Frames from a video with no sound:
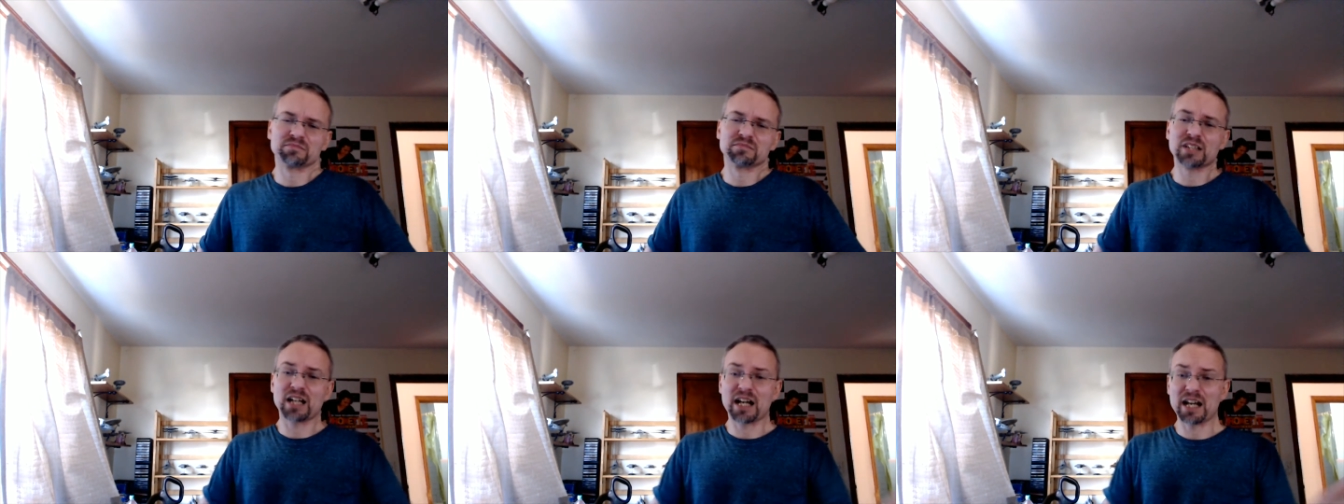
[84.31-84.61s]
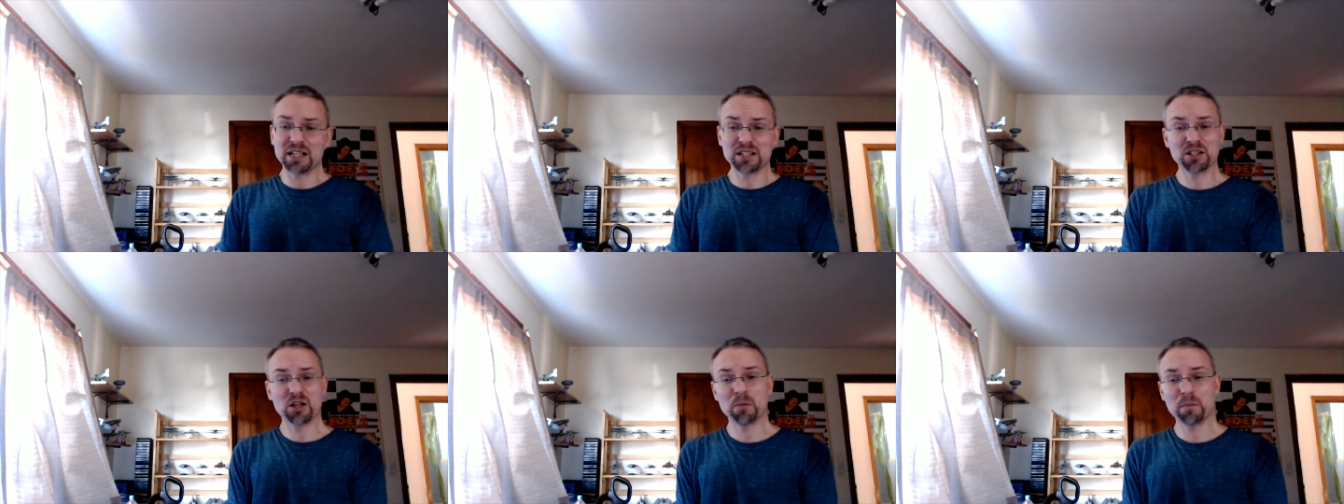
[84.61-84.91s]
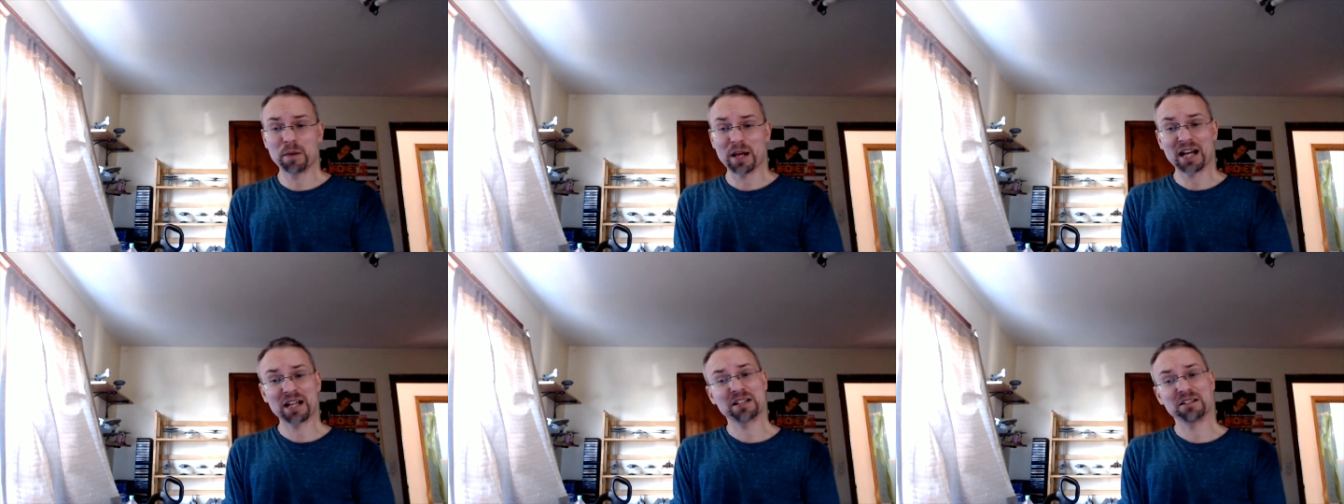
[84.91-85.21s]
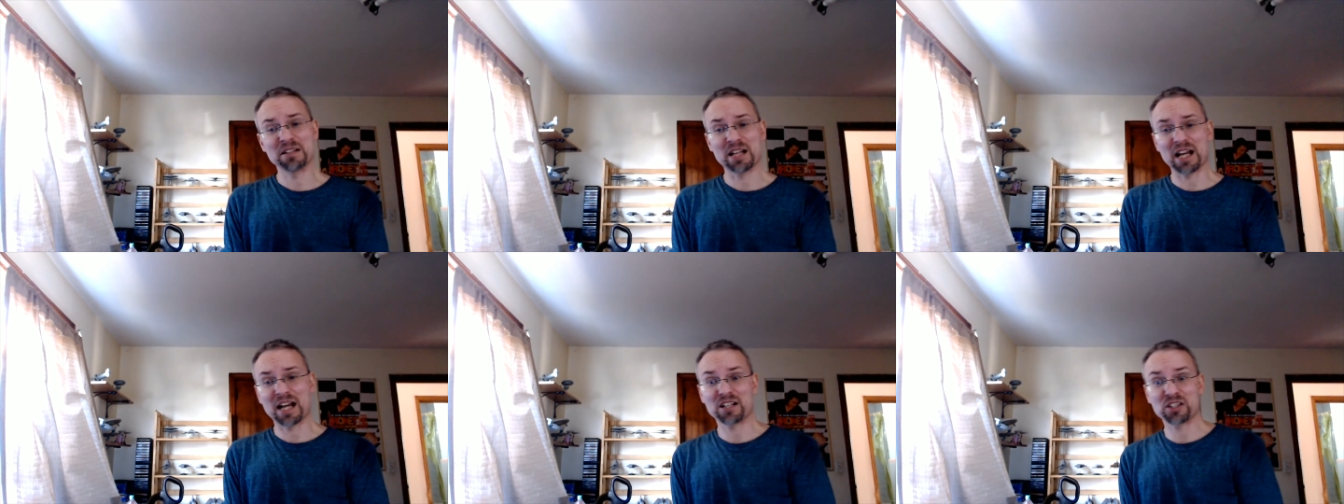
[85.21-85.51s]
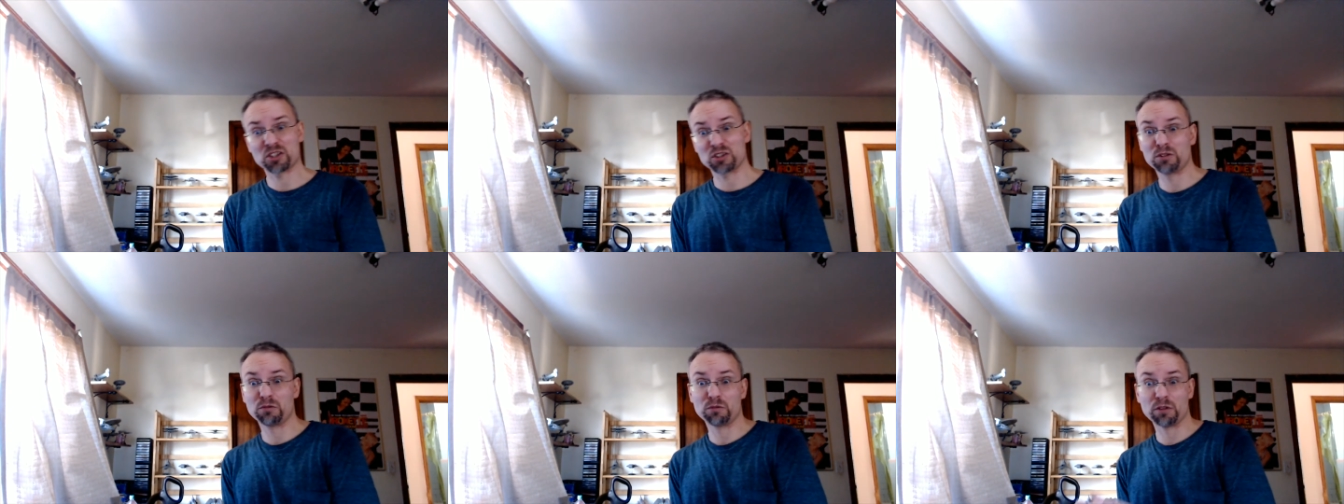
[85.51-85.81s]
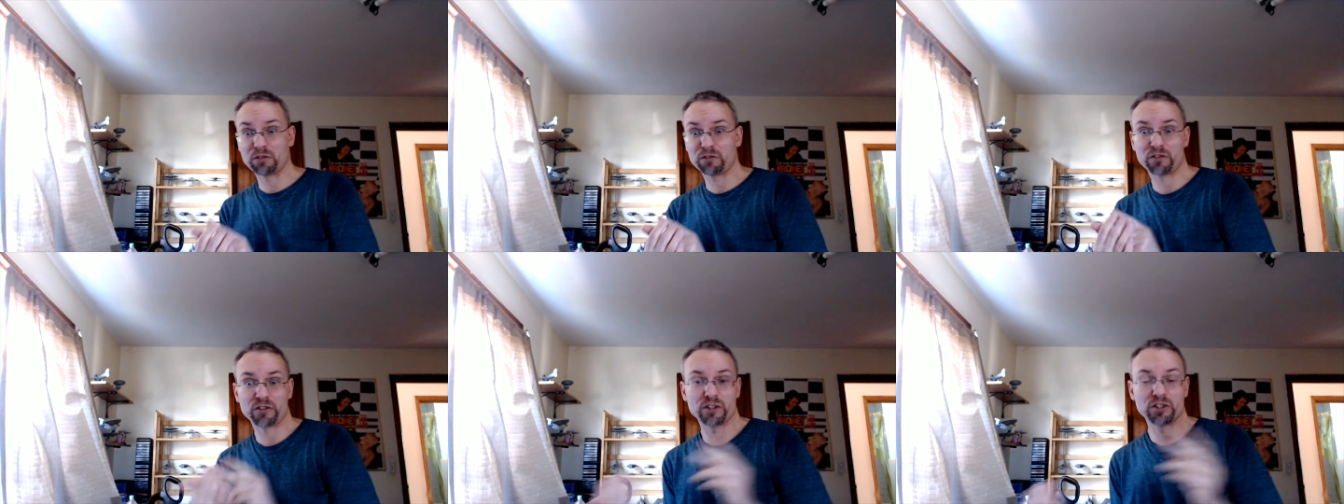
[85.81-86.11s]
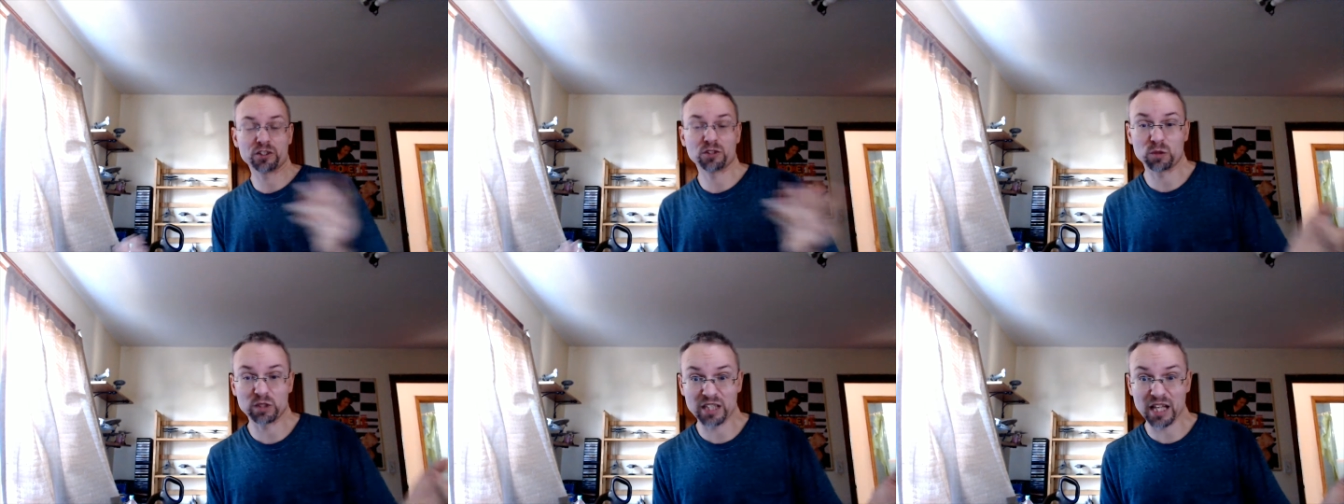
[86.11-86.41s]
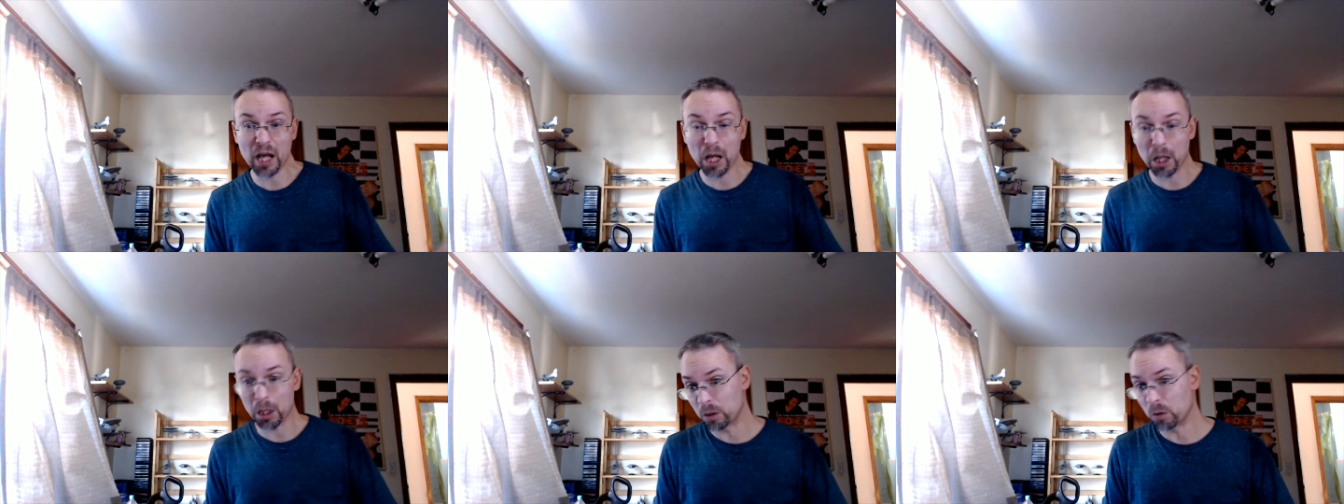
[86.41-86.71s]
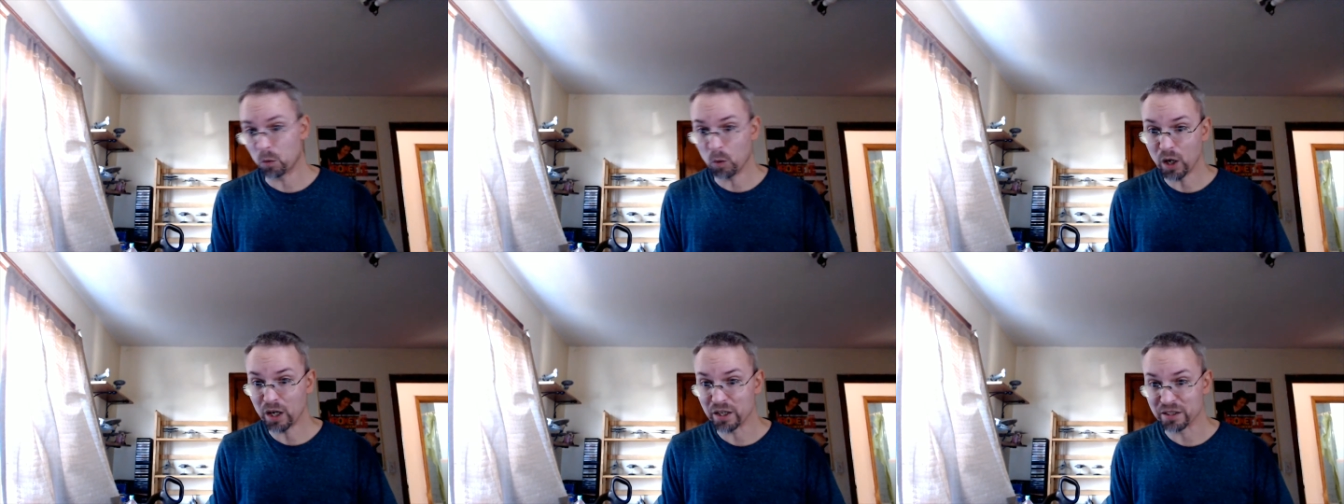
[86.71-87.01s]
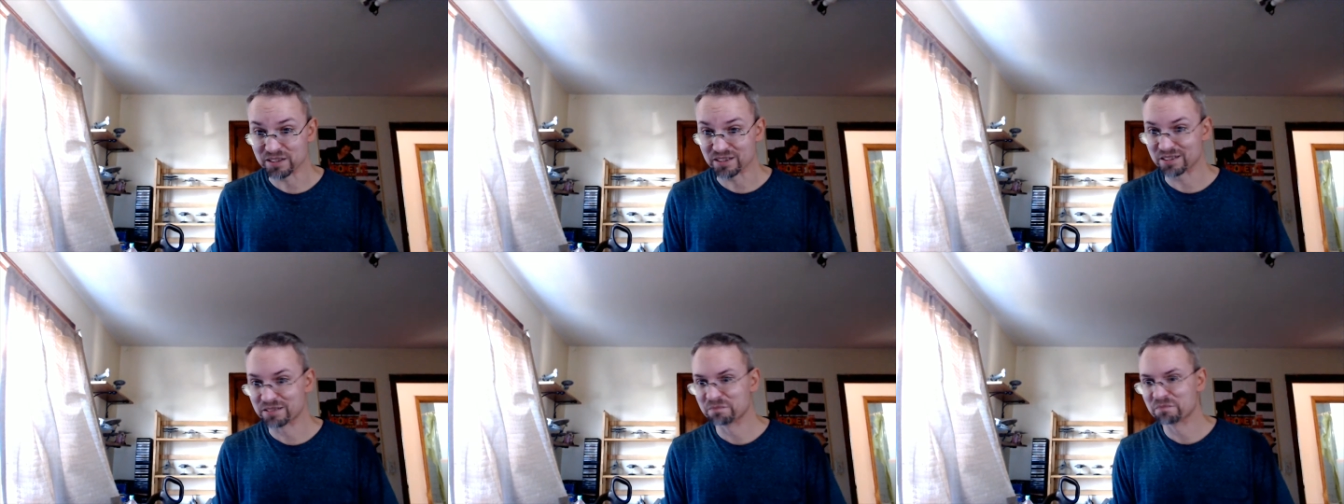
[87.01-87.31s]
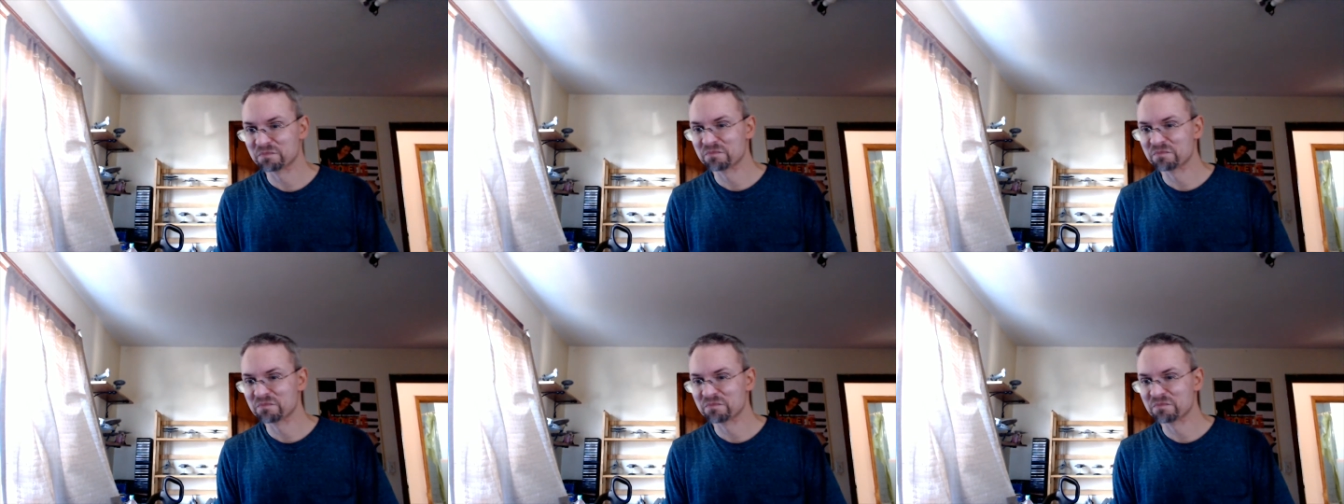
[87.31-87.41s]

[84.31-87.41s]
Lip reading: I had to go back and actually reference what the hell it was.